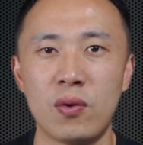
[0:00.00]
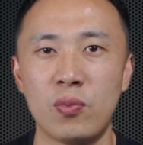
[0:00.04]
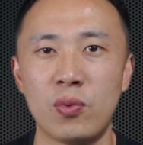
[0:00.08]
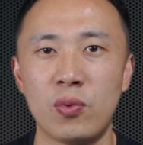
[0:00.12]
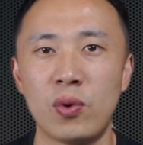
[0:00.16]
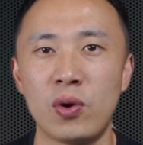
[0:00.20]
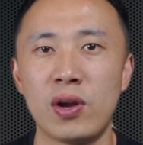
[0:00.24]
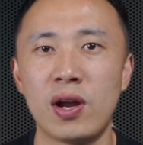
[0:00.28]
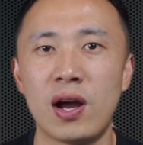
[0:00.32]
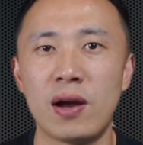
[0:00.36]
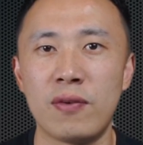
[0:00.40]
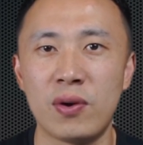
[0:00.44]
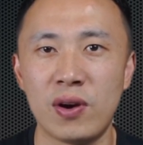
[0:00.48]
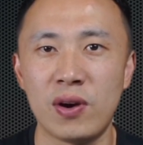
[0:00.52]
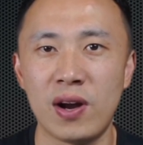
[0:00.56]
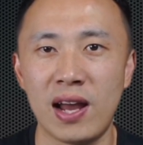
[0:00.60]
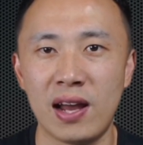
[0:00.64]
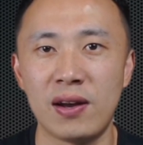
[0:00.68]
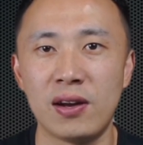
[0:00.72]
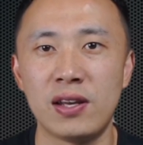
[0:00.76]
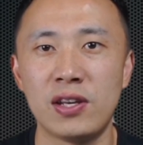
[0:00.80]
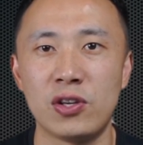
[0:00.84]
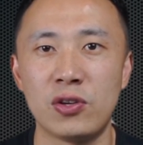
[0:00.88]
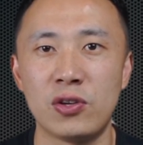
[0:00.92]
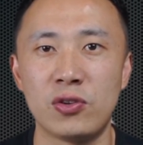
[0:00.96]
We'll cover
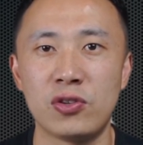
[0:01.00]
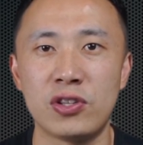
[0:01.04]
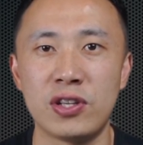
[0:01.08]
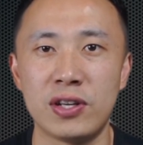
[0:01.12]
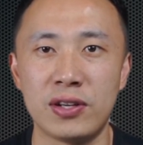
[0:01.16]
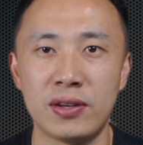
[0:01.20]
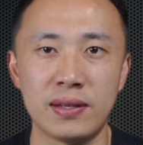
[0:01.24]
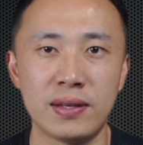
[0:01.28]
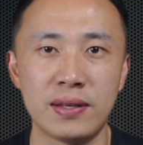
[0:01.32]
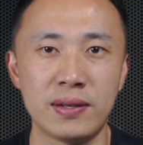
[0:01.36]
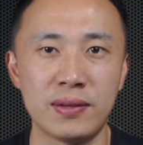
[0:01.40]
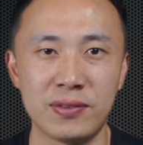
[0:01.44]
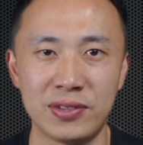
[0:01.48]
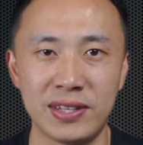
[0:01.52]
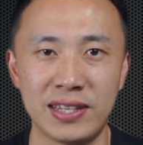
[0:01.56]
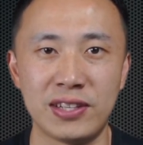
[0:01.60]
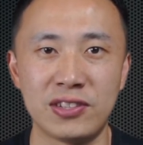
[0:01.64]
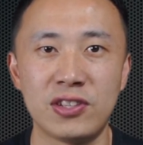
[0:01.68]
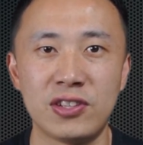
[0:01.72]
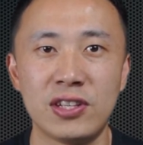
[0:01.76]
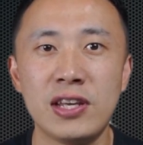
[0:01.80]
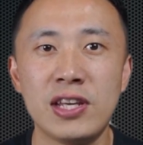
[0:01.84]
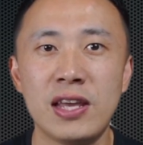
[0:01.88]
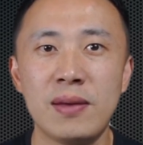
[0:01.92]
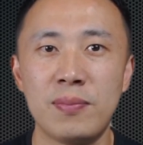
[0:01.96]
how to use it,
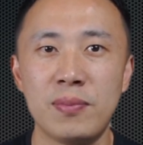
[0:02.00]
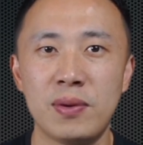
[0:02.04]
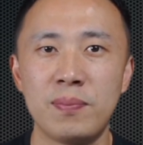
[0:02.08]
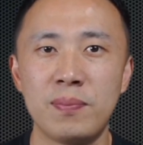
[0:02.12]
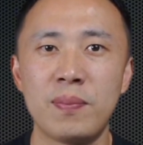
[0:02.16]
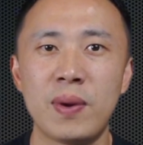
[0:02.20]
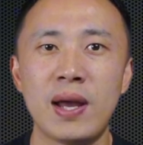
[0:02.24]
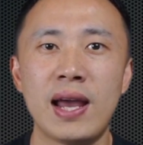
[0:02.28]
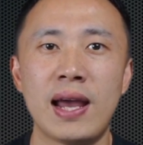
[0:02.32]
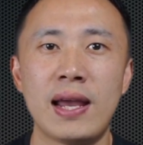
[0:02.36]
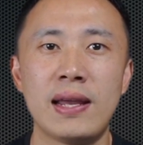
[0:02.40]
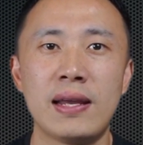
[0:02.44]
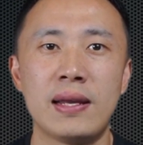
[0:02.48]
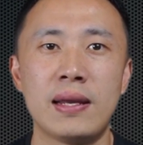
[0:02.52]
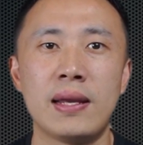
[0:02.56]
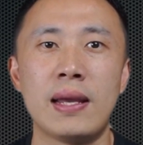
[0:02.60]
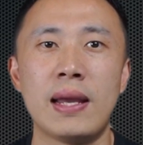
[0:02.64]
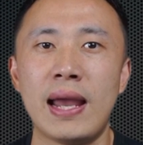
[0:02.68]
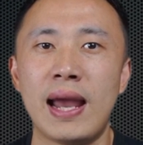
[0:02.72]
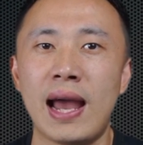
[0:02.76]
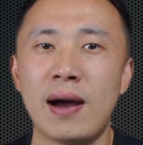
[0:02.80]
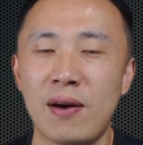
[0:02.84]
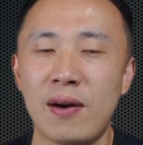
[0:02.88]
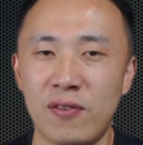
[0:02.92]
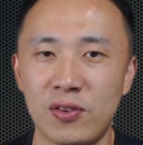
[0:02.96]
things to keep in mind,
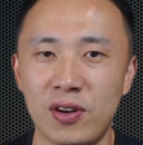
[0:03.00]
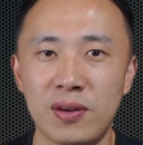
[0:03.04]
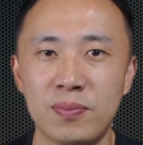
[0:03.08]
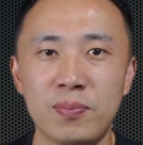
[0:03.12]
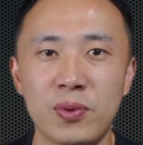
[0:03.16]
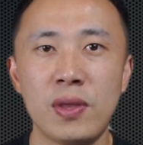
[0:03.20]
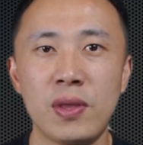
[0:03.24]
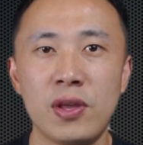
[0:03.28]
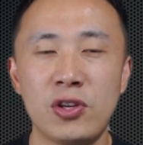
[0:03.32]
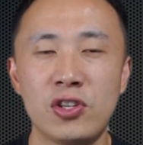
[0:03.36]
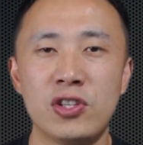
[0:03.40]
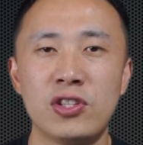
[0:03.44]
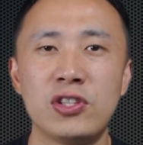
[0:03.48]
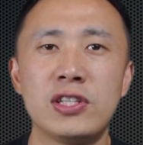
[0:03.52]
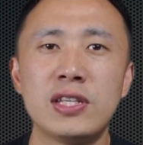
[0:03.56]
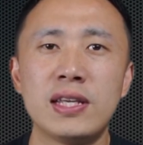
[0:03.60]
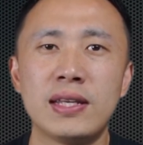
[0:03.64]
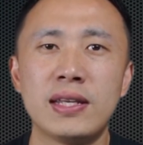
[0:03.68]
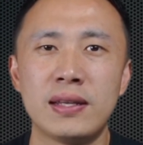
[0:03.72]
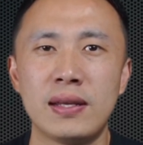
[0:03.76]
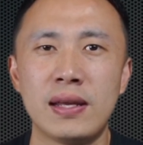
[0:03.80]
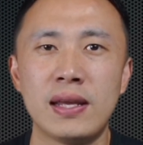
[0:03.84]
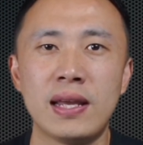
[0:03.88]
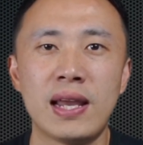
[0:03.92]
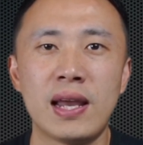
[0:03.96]
how you can purchase
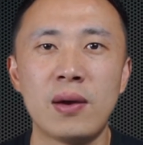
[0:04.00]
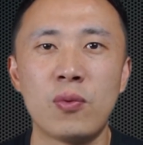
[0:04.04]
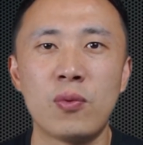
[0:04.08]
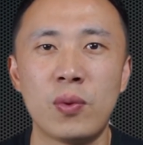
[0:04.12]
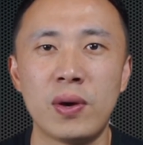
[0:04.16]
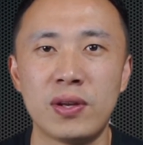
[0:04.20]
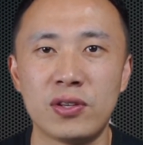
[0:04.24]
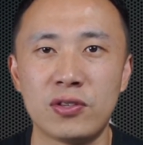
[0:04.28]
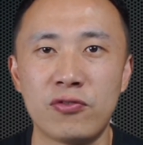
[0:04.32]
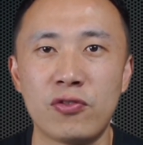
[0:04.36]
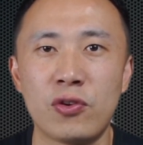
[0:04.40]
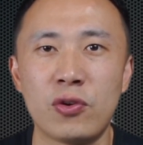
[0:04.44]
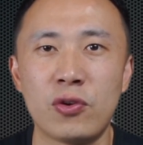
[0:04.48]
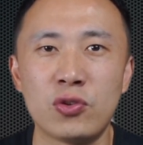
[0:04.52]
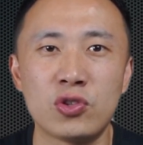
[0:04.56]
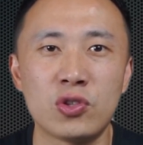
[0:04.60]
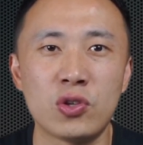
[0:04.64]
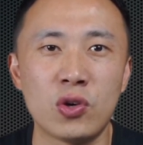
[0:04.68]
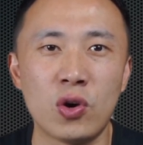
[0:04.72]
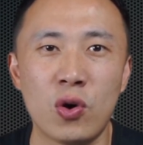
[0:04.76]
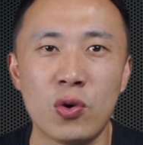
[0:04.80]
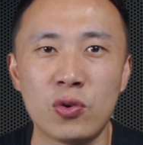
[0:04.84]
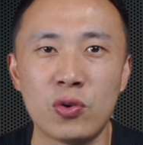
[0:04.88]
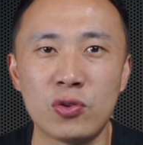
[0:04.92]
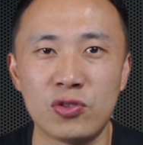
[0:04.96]
it, and what the
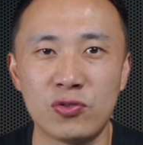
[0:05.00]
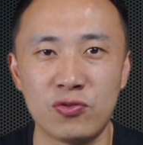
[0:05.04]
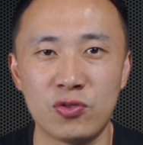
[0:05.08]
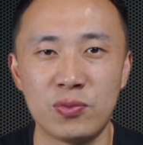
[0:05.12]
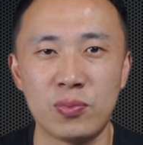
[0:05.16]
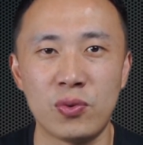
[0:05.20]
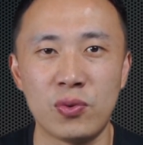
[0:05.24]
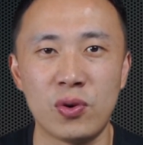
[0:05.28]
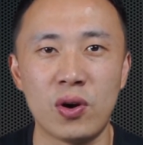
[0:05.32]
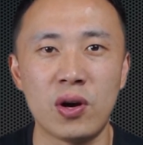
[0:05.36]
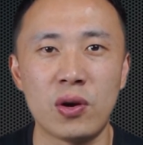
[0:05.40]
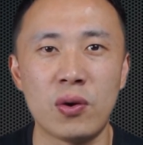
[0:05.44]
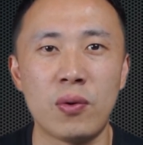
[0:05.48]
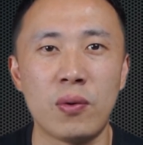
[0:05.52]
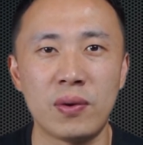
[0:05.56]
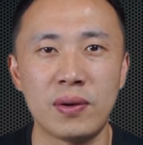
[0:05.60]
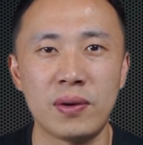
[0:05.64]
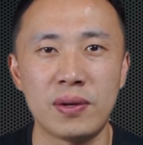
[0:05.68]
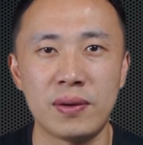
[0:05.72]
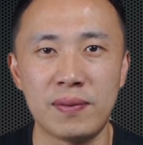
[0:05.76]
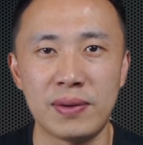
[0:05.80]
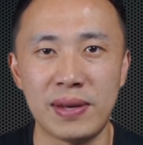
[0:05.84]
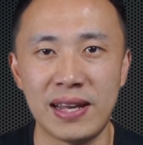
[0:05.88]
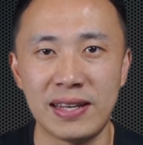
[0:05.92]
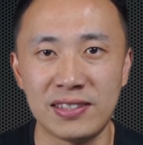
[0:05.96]
future holds for Pro.
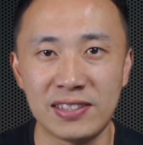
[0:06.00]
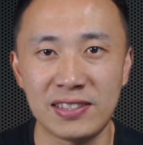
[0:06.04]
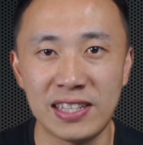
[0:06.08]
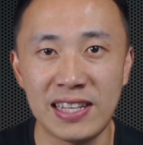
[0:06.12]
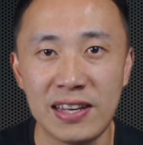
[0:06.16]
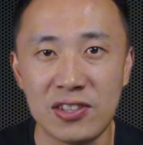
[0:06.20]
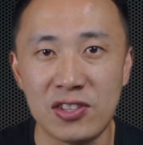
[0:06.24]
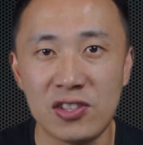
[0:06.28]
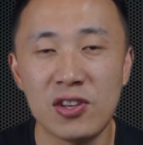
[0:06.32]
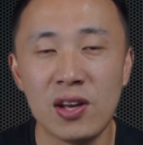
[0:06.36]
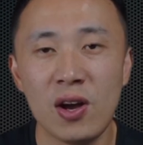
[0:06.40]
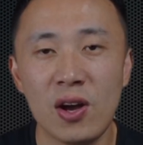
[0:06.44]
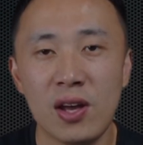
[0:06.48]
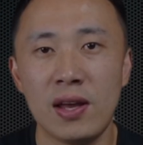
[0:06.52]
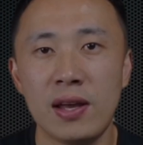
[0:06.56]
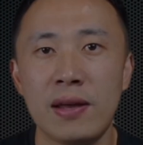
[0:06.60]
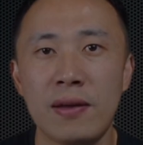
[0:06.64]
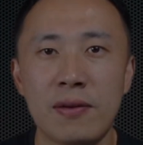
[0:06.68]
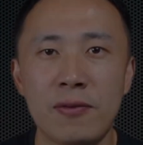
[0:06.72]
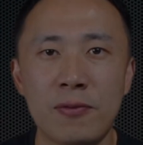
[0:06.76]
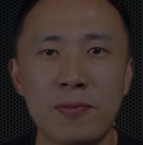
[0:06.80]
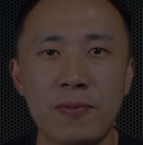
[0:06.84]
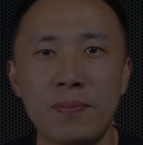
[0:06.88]
Let's get started.